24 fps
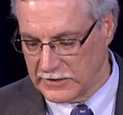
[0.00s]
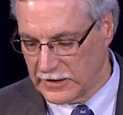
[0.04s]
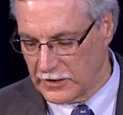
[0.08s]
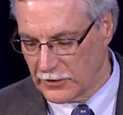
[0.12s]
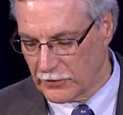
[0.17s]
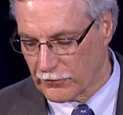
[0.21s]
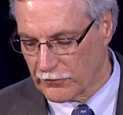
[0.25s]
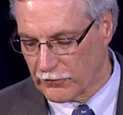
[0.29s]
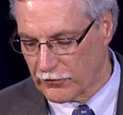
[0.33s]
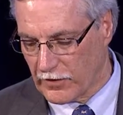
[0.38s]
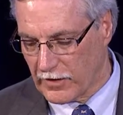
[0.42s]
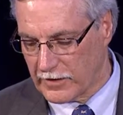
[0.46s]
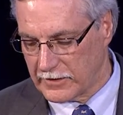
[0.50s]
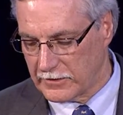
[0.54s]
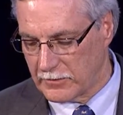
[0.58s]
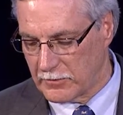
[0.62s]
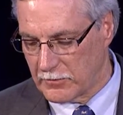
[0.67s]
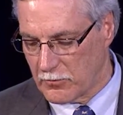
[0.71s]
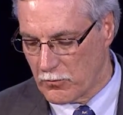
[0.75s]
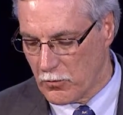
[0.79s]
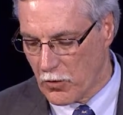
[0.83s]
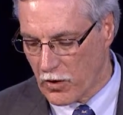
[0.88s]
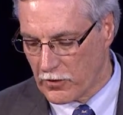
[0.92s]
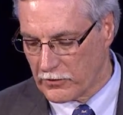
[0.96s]
dear friend,
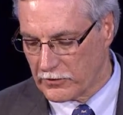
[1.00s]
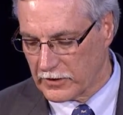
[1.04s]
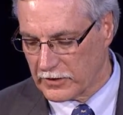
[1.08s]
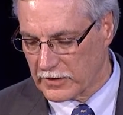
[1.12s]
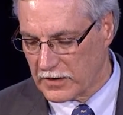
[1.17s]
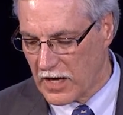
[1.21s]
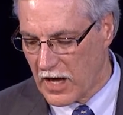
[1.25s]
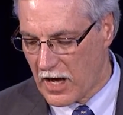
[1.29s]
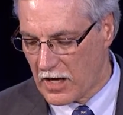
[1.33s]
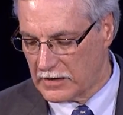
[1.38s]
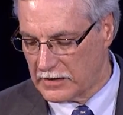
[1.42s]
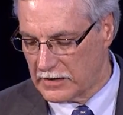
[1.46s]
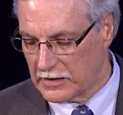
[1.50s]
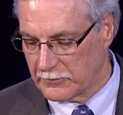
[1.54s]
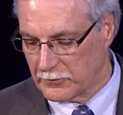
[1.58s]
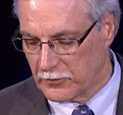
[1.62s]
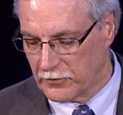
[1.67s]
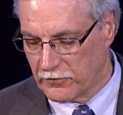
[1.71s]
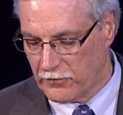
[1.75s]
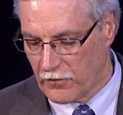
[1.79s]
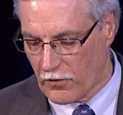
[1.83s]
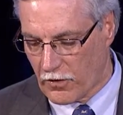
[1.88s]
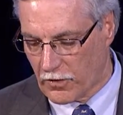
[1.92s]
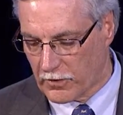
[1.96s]
Margaret Kahn
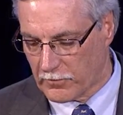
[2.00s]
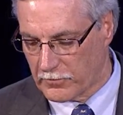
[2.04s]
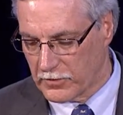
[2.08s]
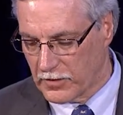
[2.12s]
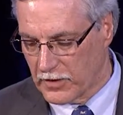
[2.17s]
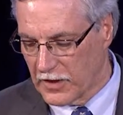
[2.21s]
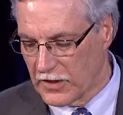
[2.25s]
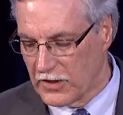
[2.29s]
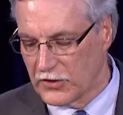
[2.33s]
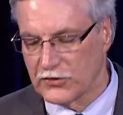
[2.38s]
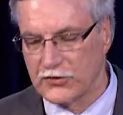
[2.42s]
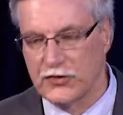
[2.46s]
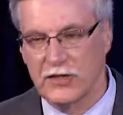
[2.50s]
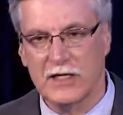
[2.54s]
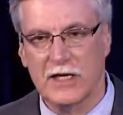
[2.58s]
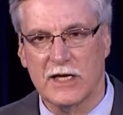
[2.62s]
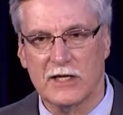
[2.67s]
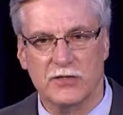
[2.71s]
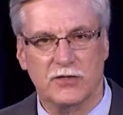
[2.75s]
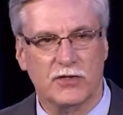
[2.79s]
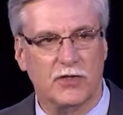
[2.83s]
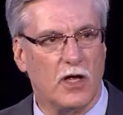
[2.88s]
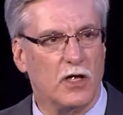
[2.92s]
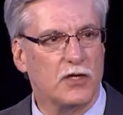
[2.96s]
Himmelfarb. She
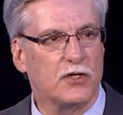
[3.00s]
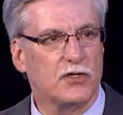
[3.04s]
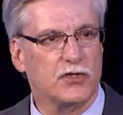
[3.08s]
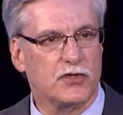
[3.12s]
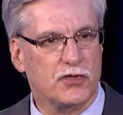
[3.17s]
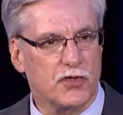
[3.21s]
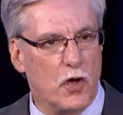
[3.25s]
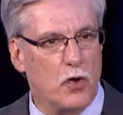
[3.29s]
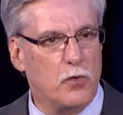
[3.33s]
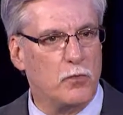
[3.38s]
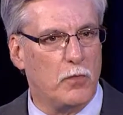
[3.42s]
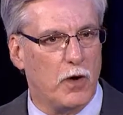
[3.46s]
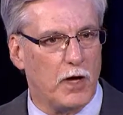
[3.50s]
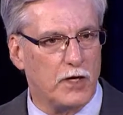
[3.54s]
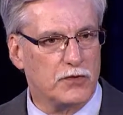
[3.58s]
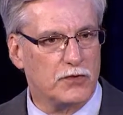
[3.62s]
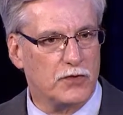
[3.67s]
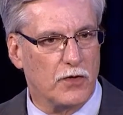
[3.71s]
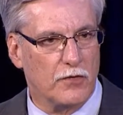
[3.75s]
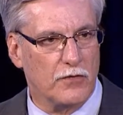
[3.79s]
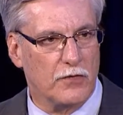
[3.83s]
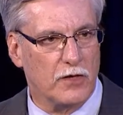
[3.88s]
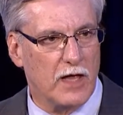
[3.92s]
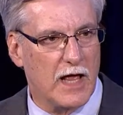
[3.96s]
has done so much
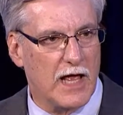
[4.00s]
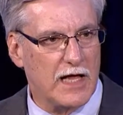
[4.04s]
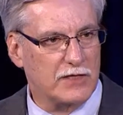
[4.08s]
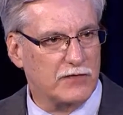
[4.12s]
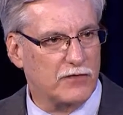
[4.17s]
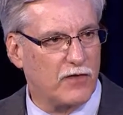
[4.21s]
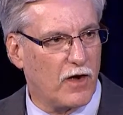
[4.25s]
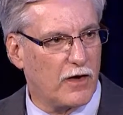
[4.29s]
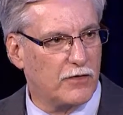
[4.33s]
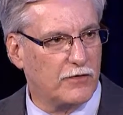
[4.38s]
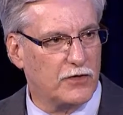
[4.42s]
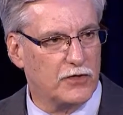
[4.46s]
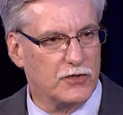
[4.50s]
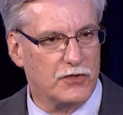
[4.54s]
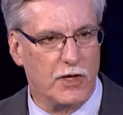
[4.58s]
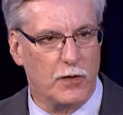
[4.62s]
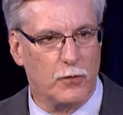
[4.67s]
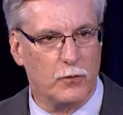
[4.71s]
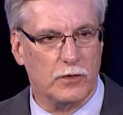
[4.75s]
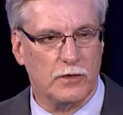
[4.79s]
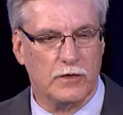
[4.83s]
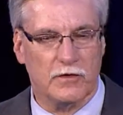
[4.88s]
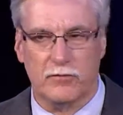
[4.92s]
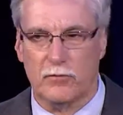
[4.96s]
over the last 5 years. I wonder